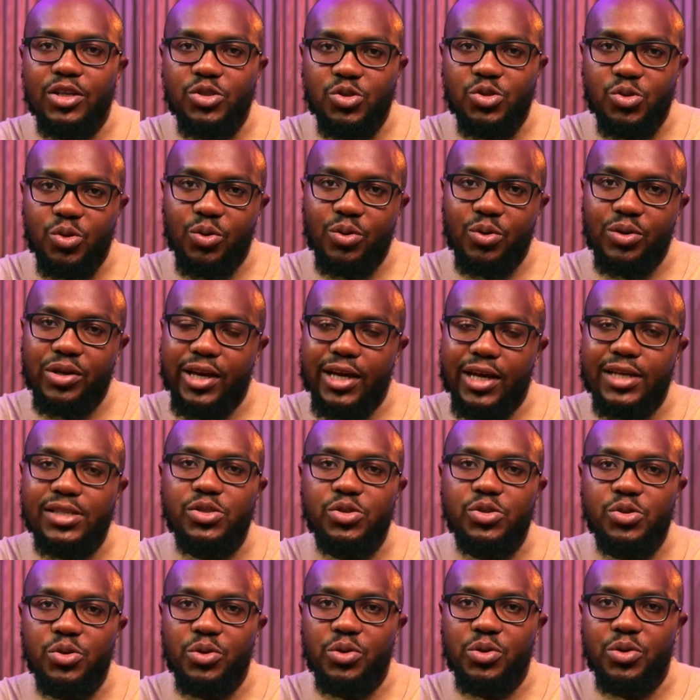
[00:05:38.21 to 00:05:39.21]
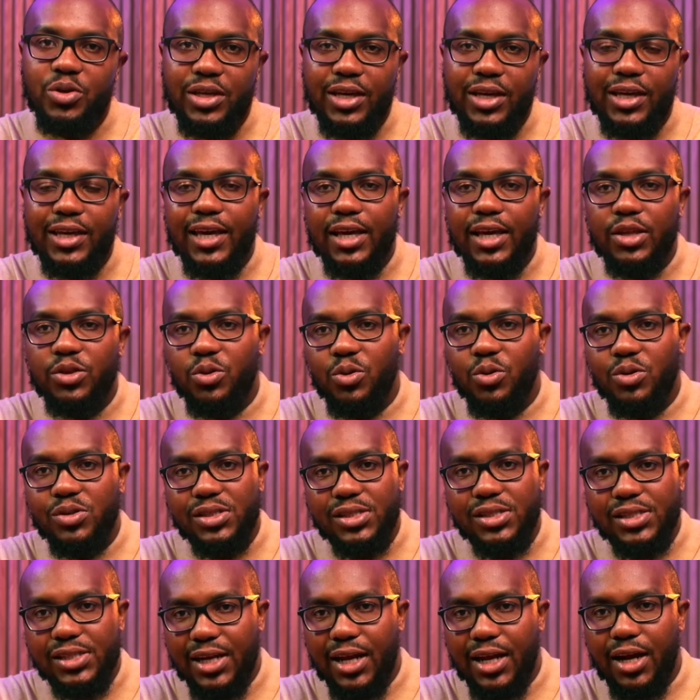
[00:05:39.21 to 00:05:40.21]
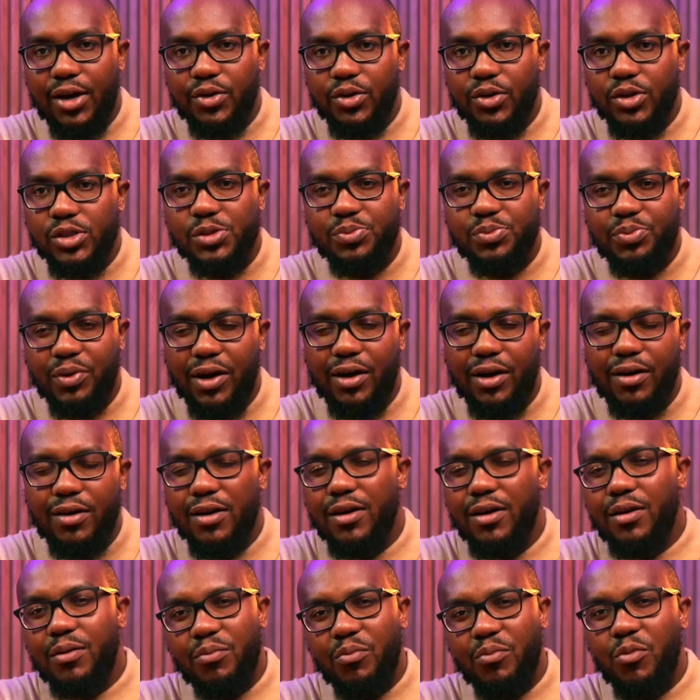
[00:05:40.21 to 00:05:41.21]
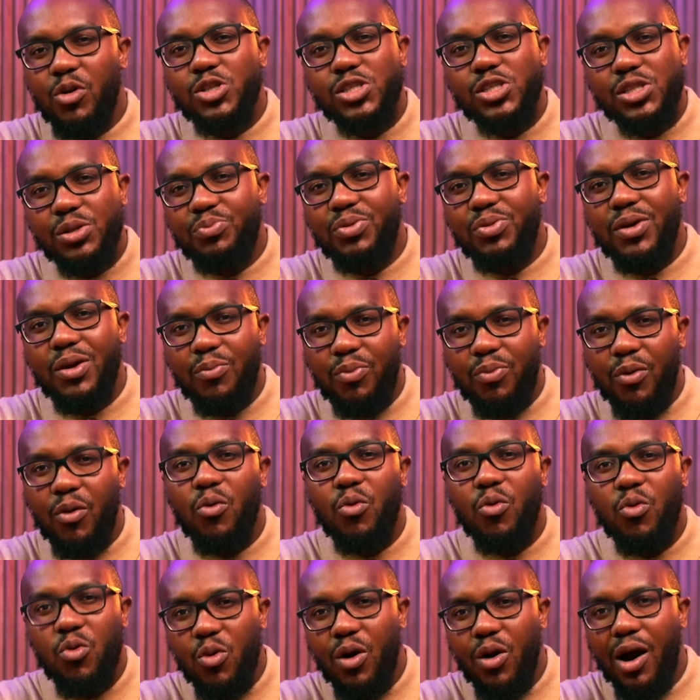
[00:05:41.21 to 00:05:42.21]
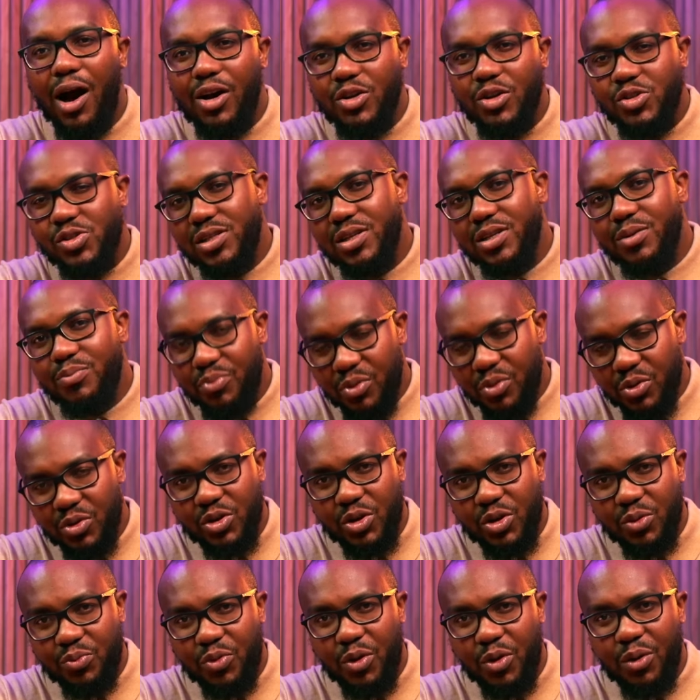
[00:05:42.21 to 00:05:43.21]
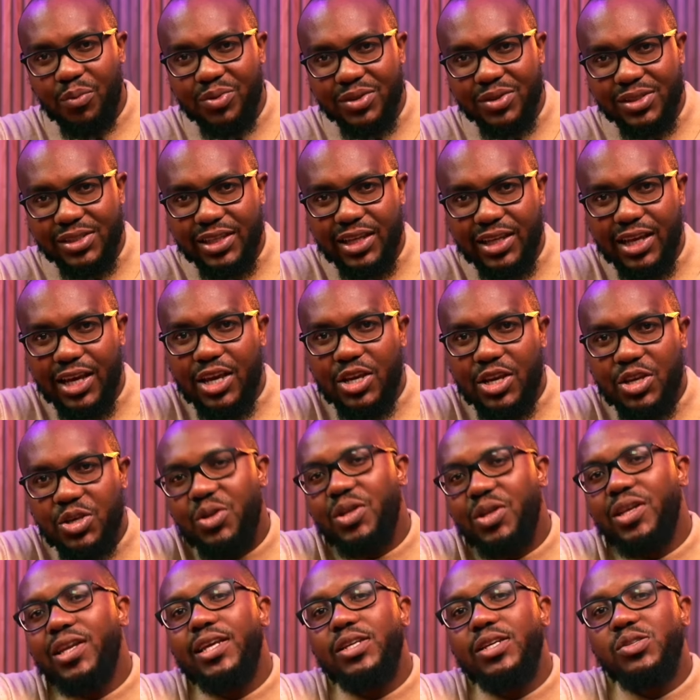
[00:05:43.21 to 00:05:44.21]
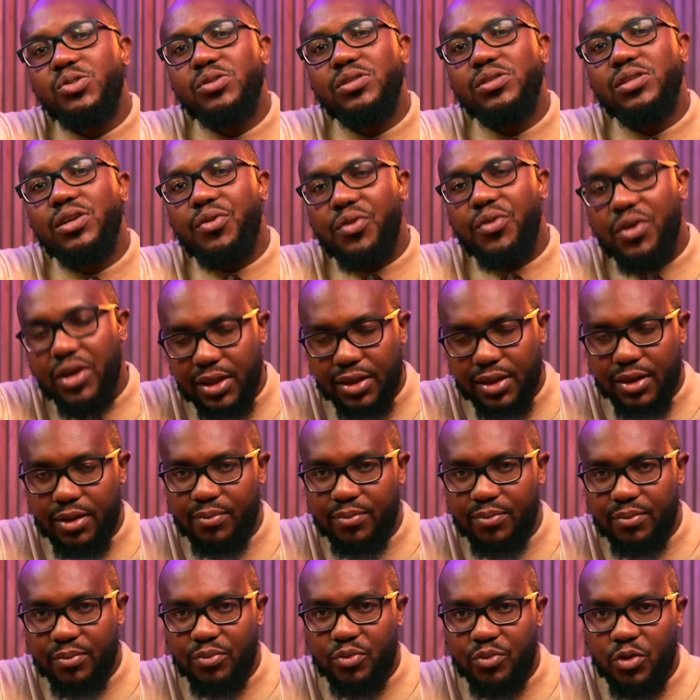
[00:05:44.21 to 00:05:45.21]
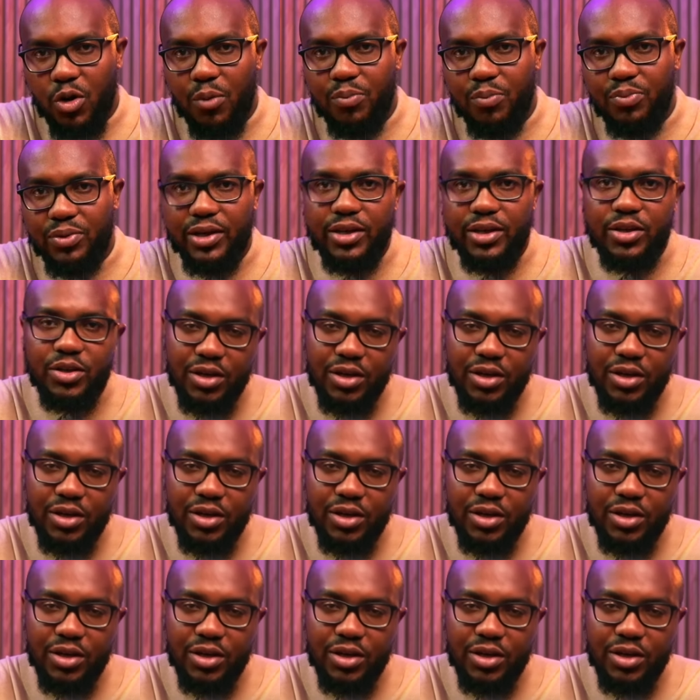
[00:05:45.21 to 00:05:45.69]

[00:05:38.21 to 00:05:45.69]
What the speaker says: So yes, you can get those scenarios, but most of the people who actually book your property, you need to screen them properly.